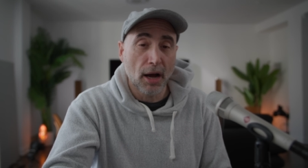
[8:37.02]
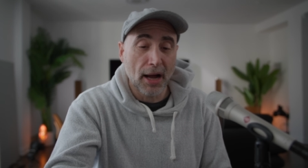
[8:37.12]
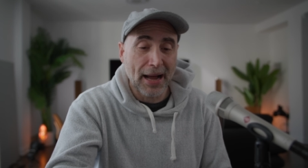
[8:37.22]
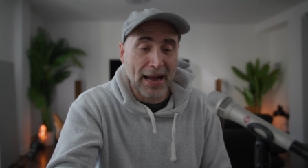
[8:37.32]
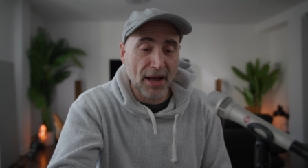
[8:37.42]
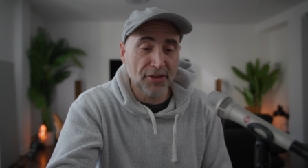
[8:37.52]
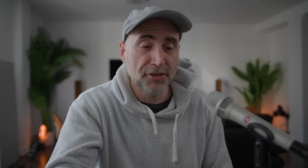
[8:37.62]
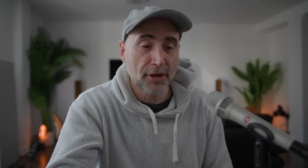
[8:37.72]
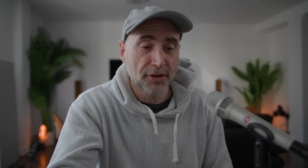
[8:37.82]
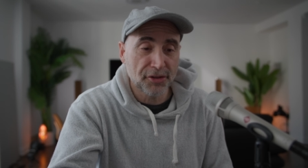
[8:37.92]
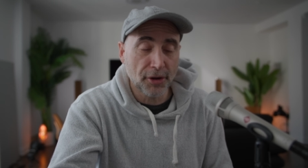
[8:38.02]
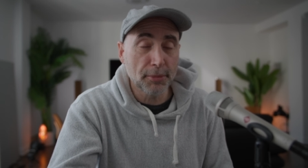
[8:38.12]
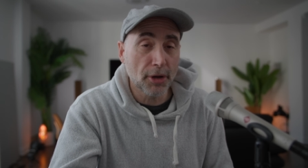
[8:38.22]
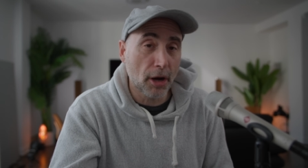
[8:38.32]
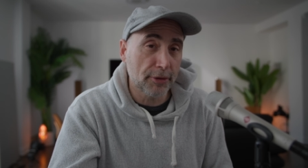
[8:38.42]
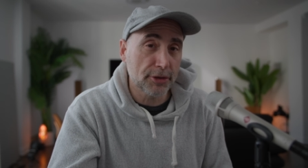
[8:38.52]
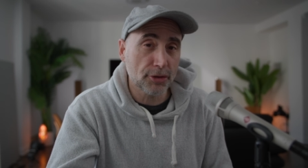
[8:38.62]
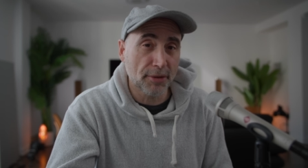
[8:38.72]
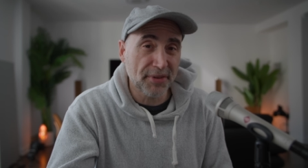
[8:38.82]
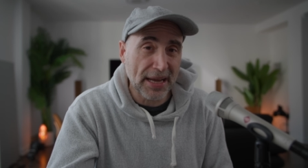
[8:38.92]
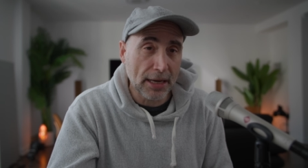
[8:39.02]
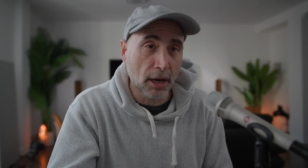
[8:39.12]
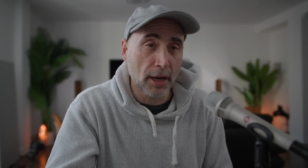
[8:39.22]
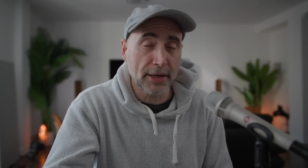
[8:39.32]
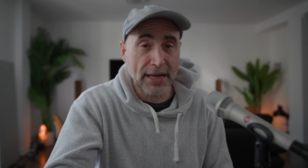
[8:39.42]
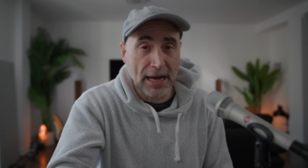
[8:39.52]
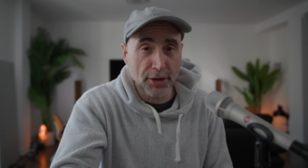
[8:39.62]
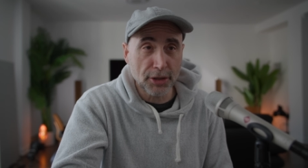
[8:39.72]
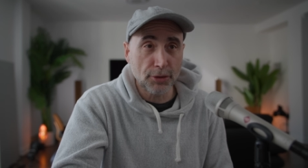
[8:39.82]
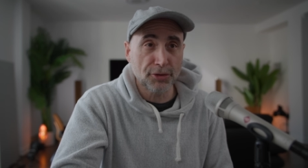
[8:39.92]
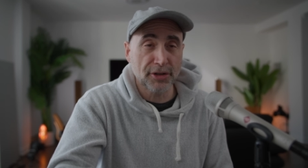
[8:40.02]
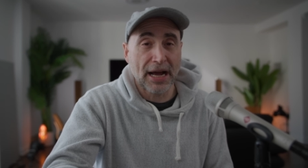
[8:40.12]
has some knowledge of AI and how to use it,